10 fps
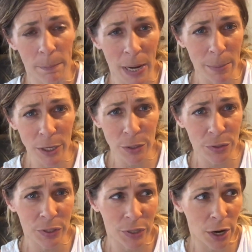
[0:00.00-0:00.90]
Maybe you
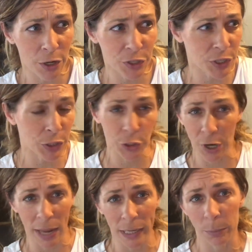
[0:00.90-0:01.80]
start just
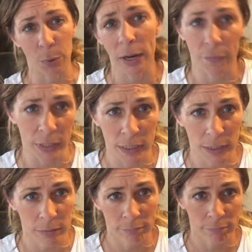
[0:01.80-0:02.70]
tracking breakfast